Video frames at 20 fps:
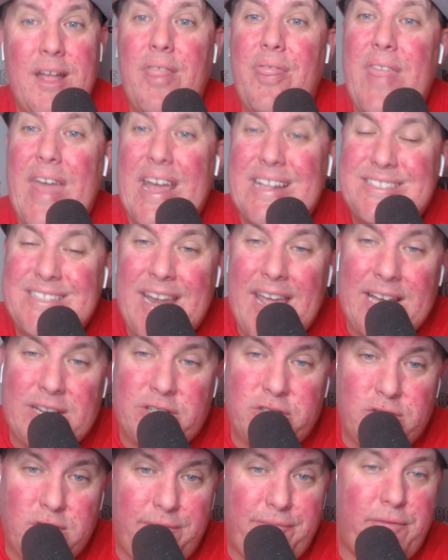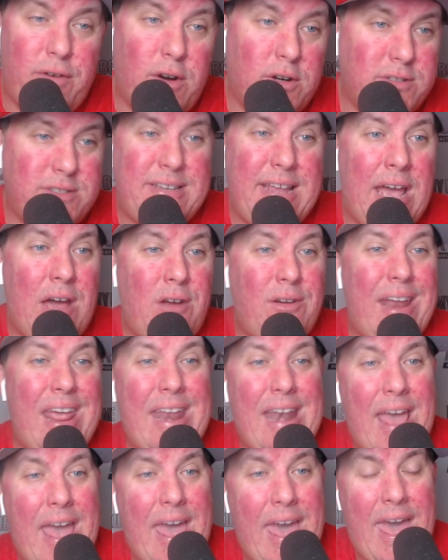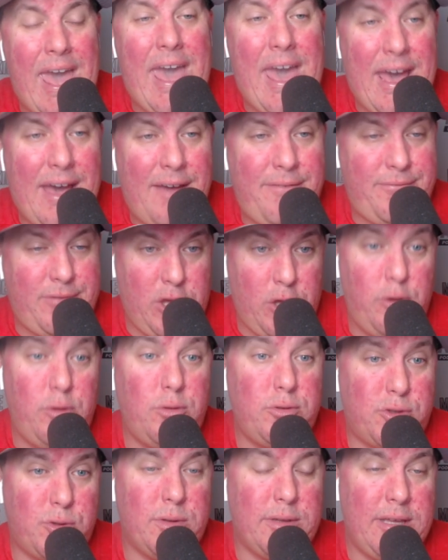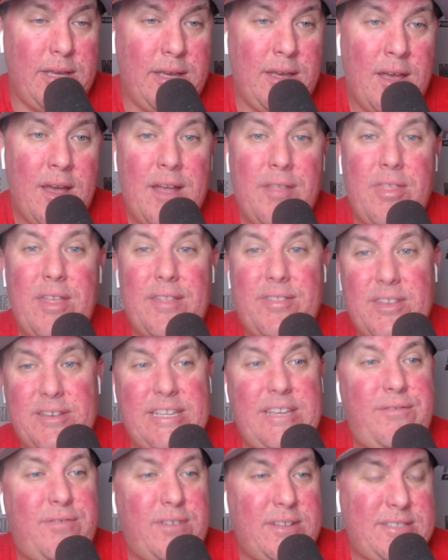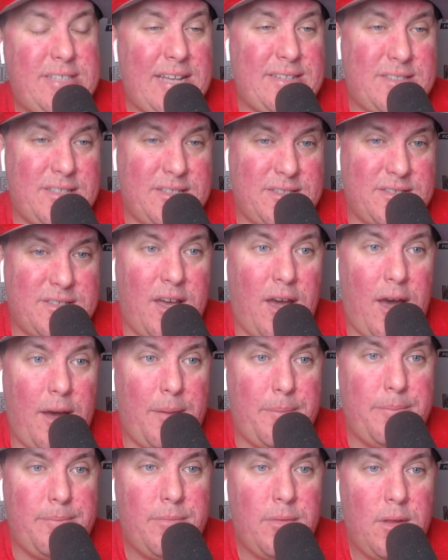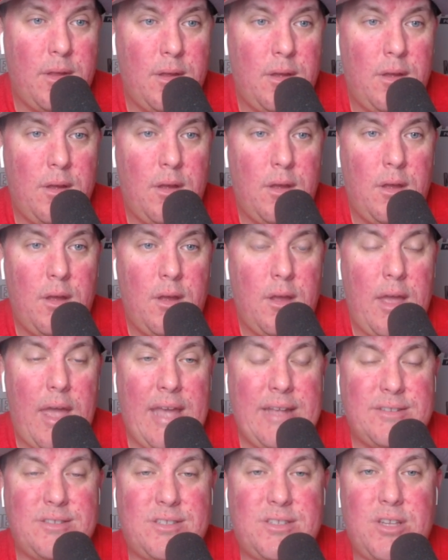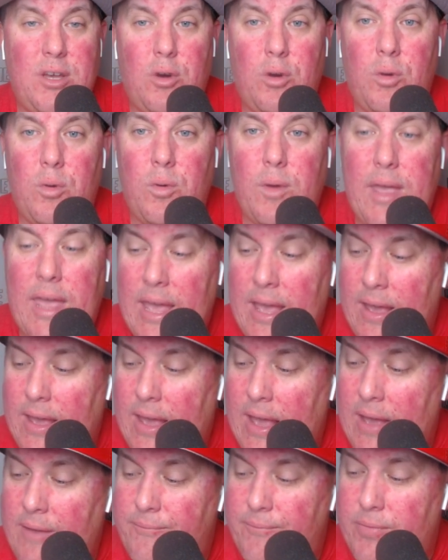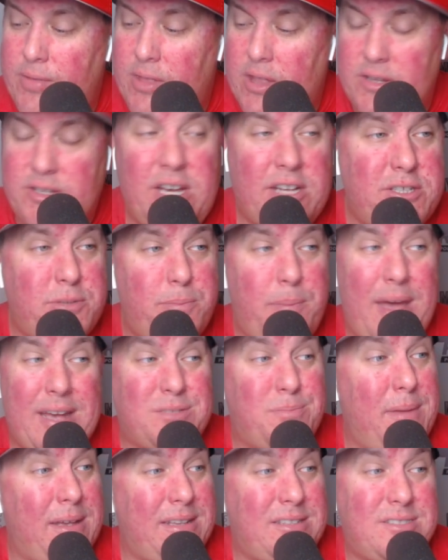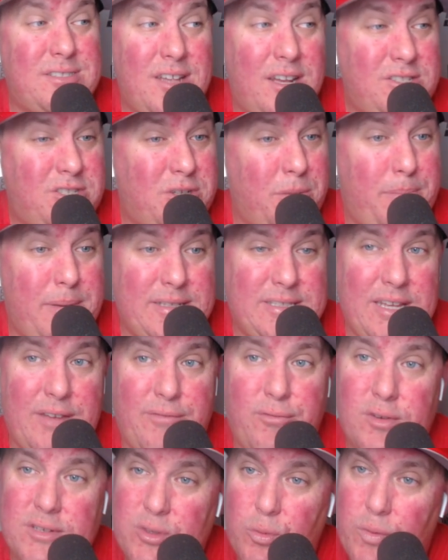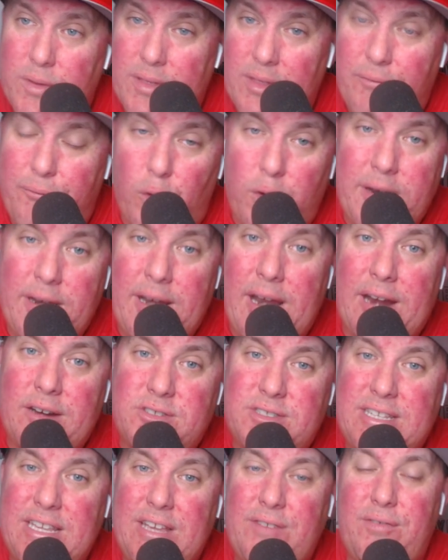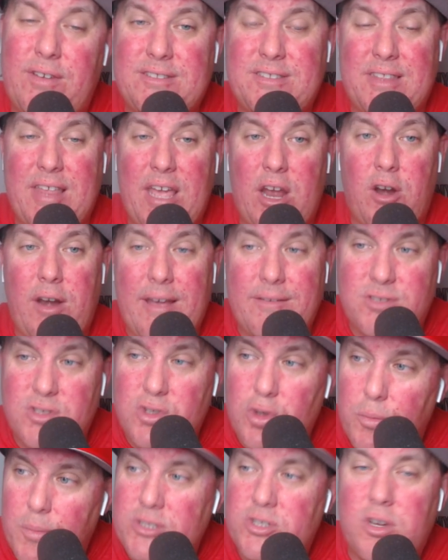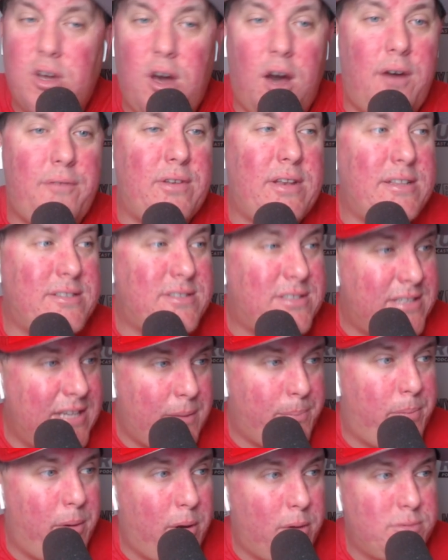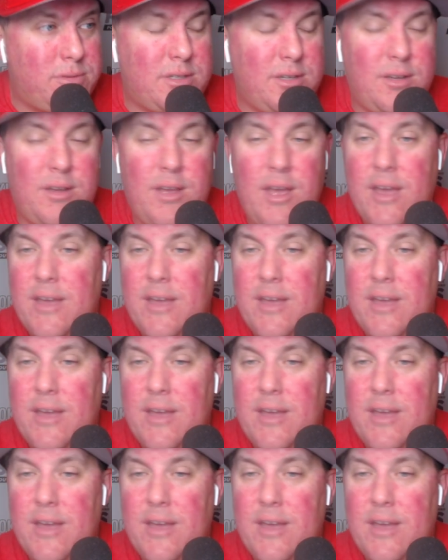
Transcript: that's an extra first down and a half usually that the defense has to stop. And so if the touchbacks make such a big difference, and when the 49ers defense, they already have so much confidence, Nick Bosa,